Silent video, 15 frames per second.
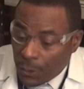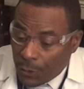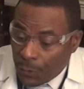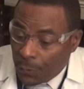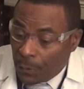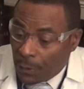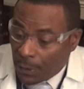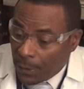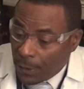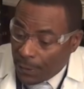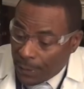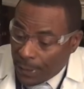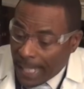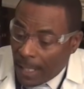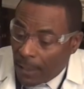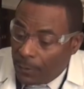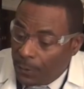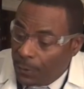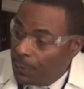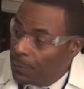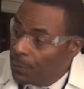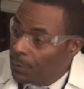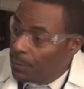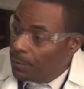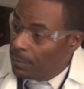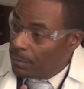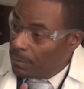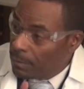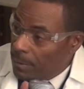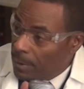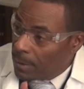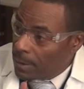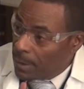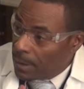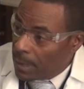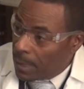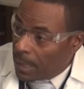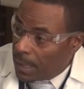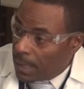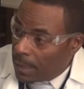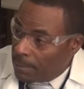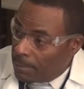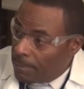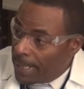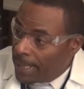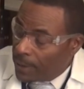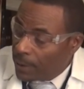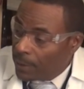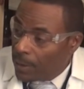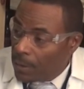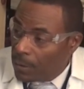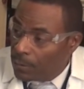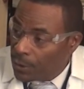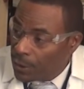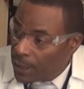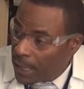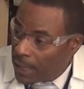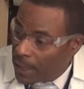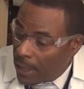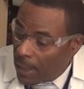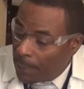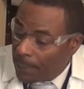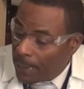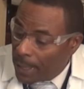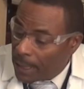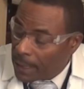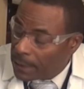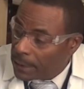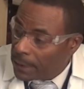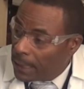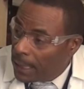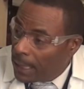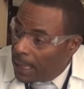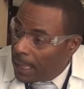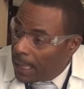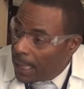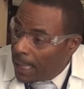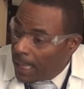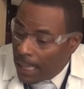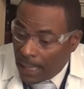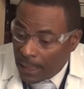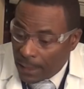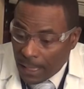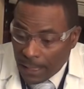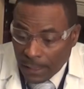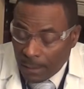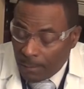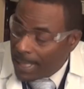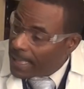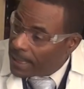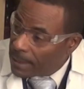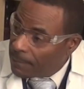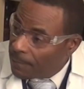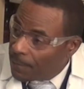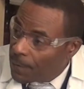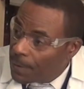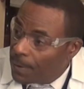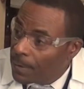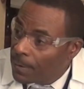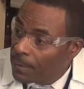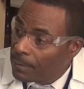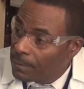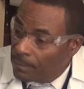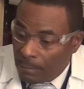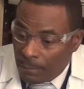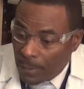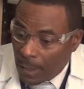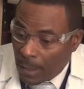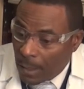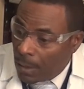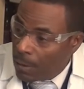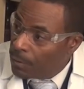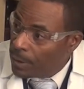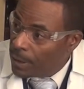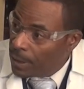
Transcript: to learn how to make their own skincare products and customize them for their own